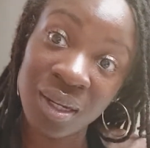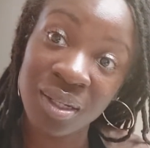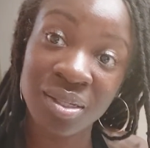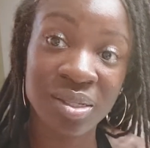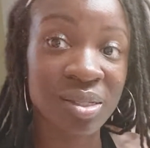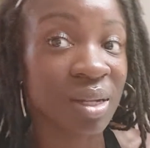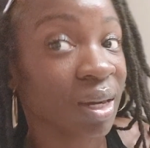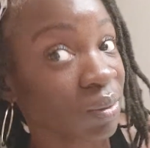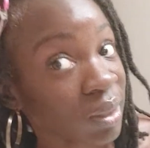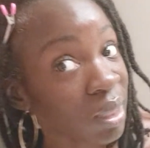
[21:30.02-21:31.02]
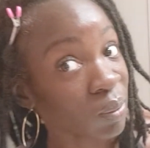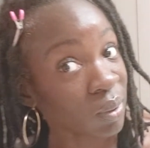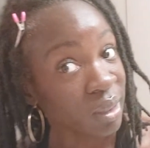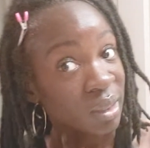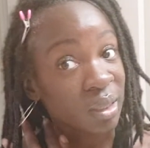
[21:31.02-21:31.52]
It's not what I
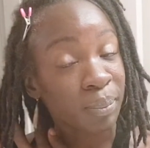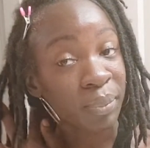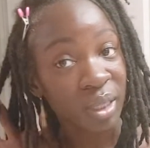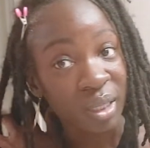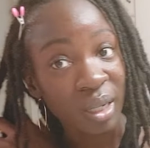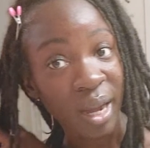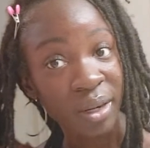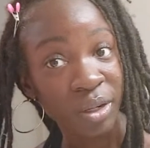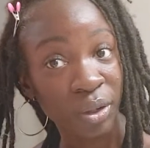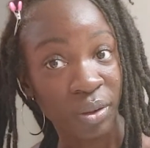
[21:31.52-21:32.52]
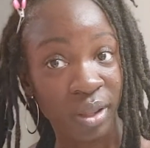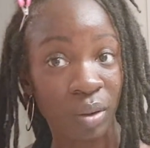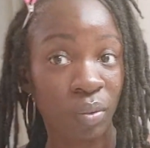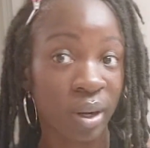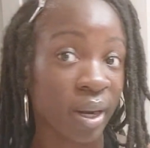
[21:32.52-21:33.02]
wanted, but I know that
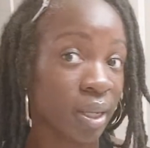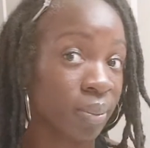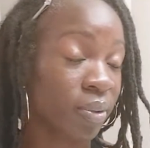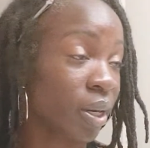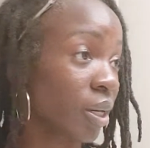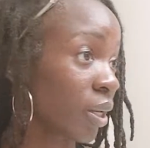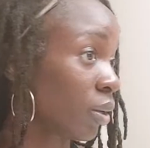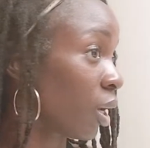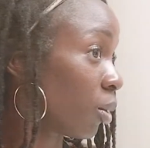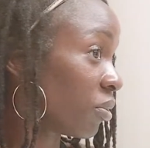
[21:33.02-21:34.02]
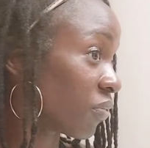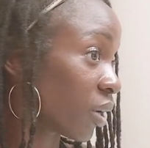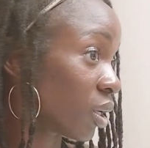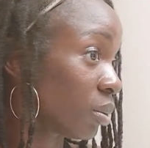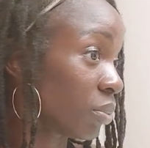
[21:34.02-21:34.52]
where I am right now, I'll be
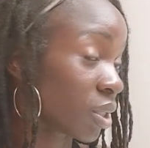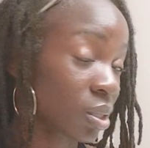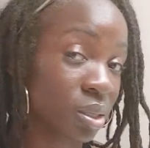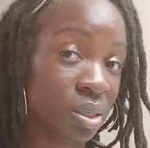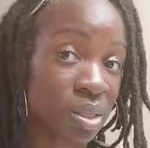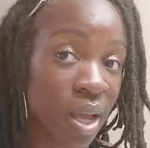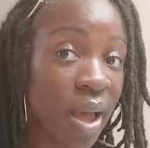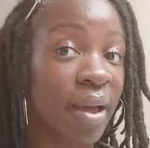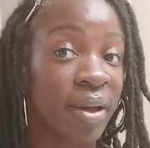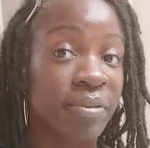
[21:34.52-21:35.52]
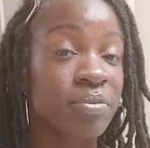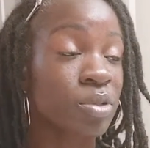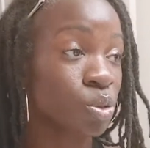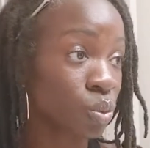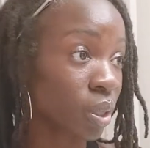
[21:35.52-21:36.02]
fine because I have
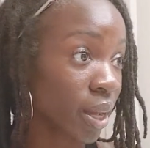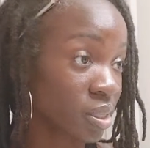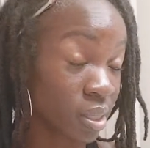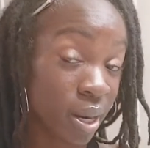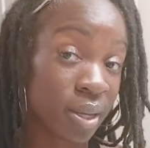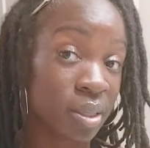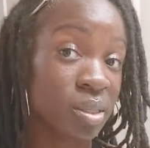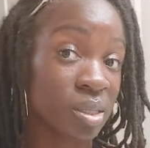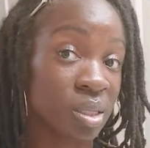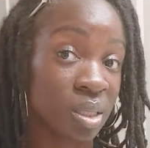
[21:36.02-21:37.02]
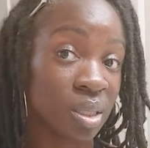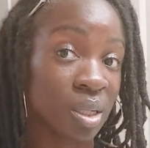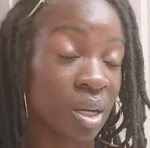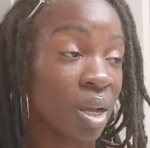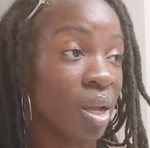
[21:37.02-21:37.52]
two locks that I can see.
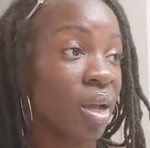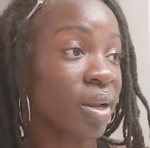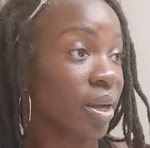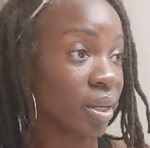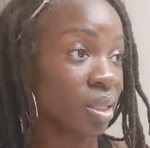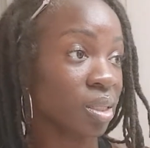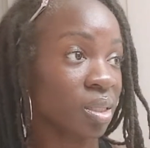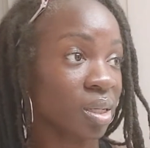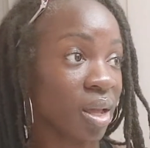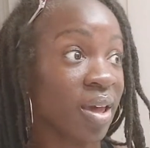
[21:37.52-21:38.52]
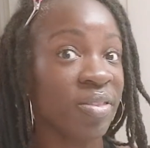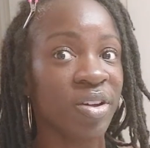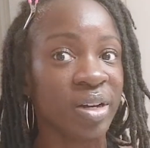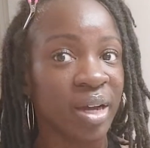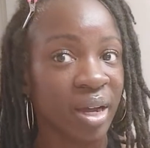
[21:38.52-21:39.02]
And
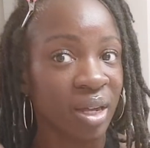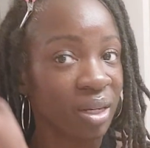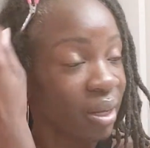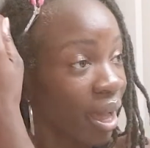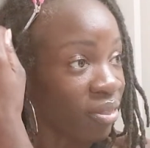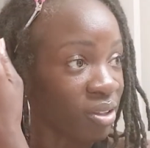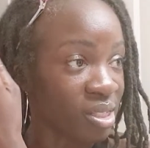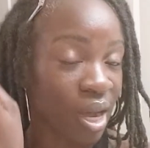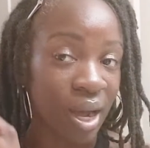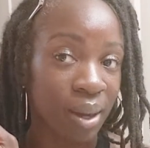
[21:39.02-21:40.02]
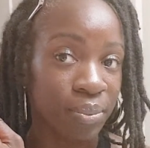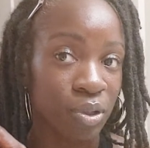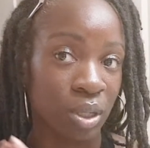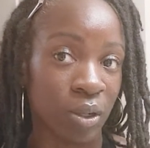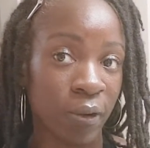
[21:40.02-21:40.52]
they're not at the top, you
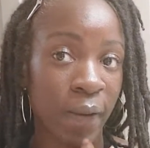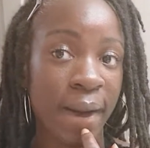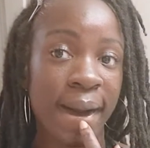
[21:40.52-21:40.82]
know?